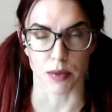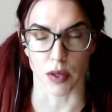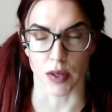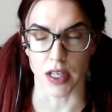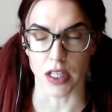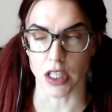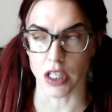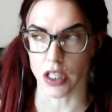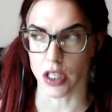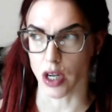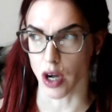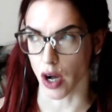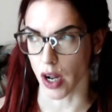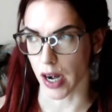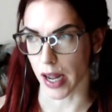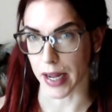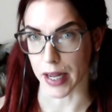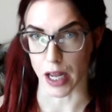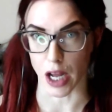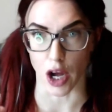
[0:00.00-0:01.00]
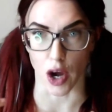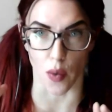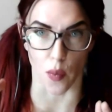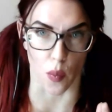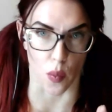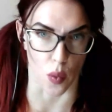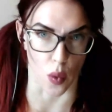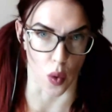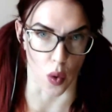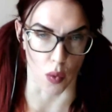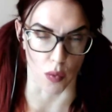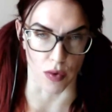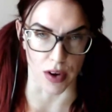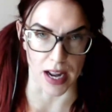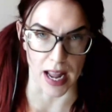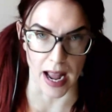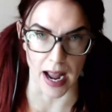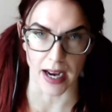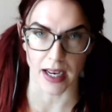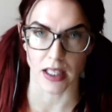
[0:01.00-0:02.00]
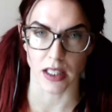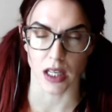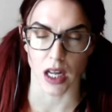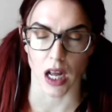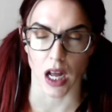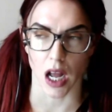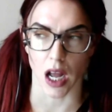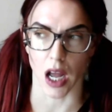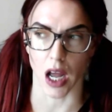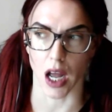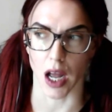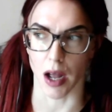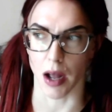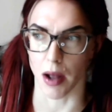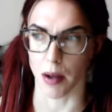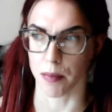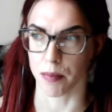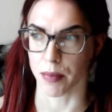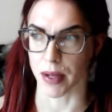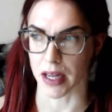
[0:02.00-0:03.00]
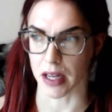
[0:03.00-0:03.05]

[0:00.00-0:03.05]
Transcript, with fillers: So this is not like a raw react um,